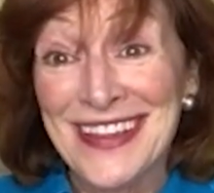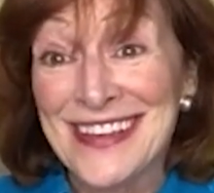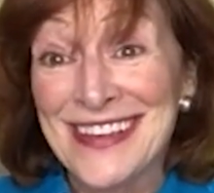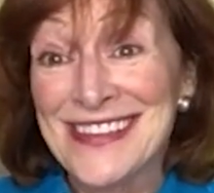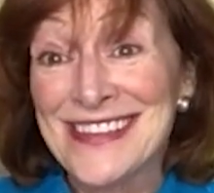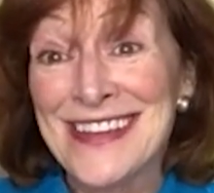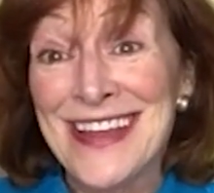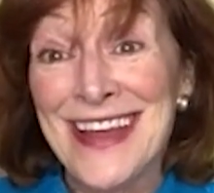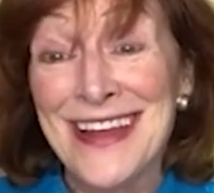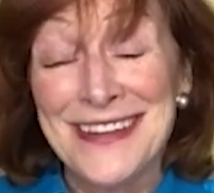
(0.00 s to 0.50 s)

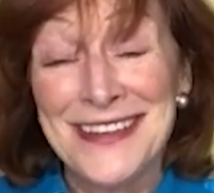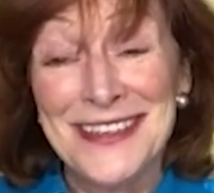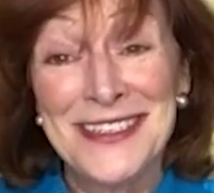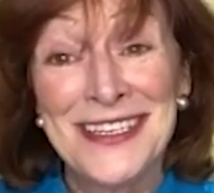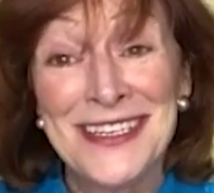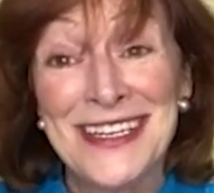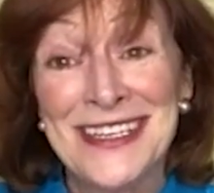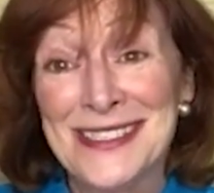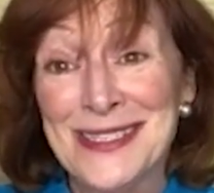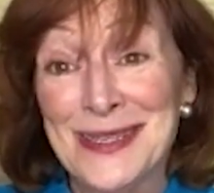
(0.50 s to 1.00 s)
It's not
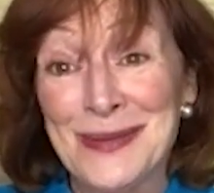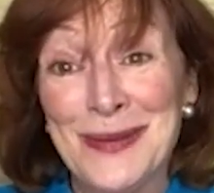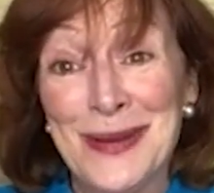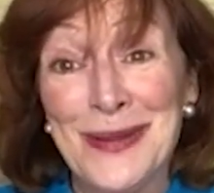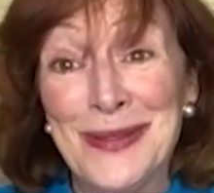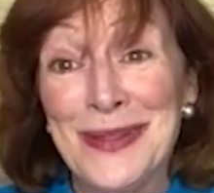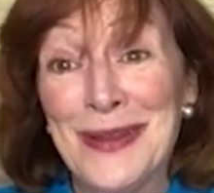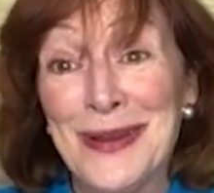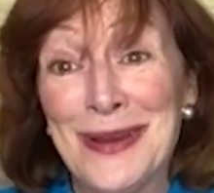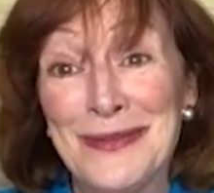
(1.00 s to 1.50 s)
just
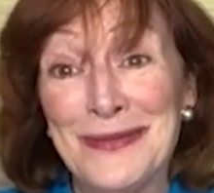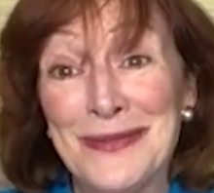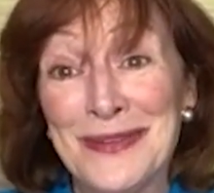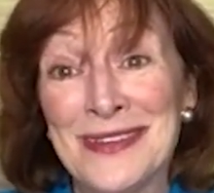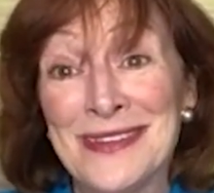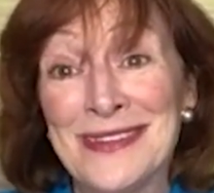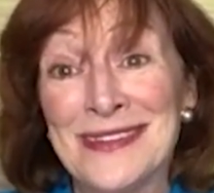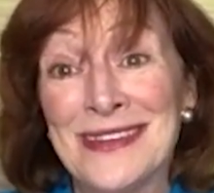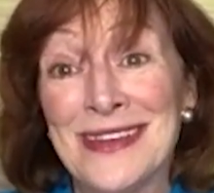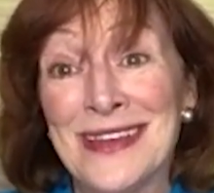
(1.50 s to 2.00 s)
about the
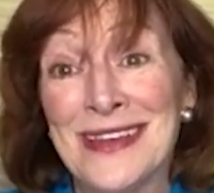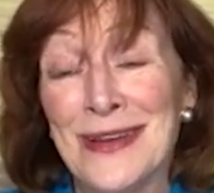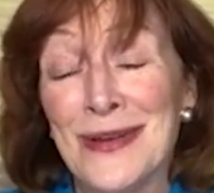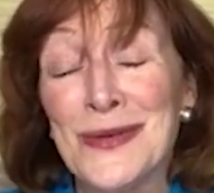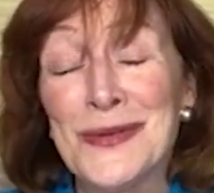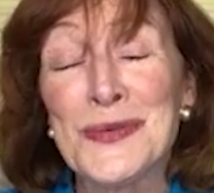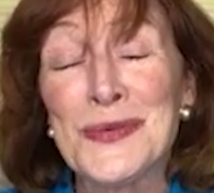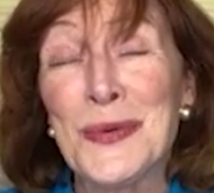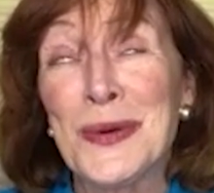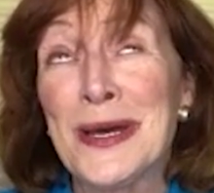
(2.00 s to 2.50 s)
office. It
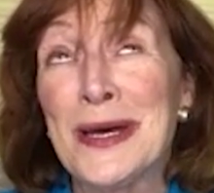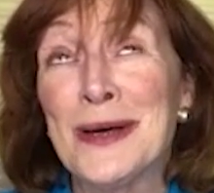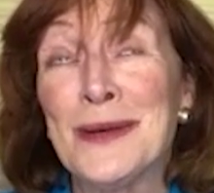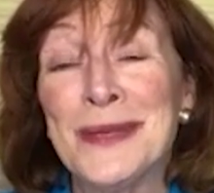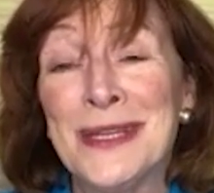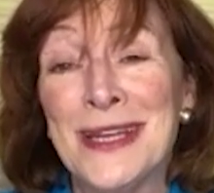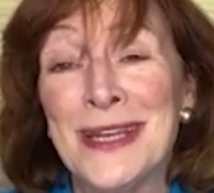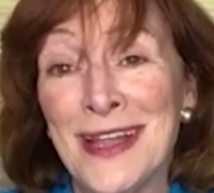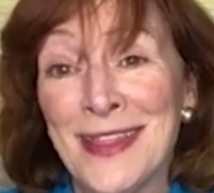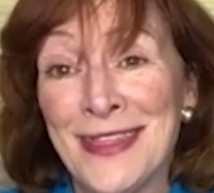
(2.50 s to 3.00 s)
goes well
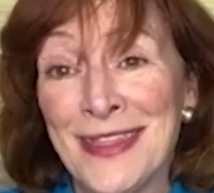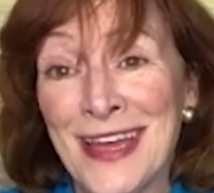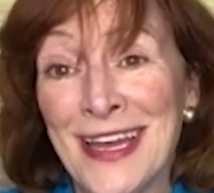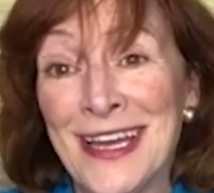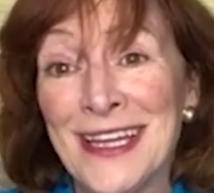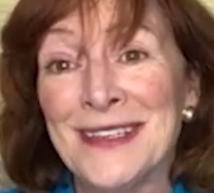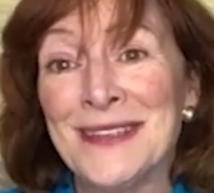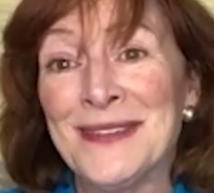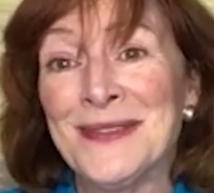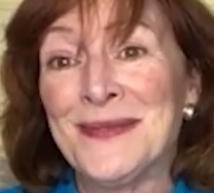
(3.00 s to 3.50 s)
beyond
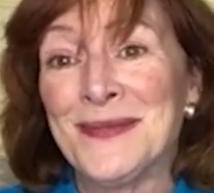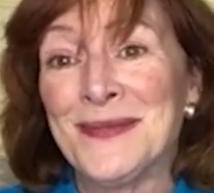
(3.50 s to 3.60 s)
that.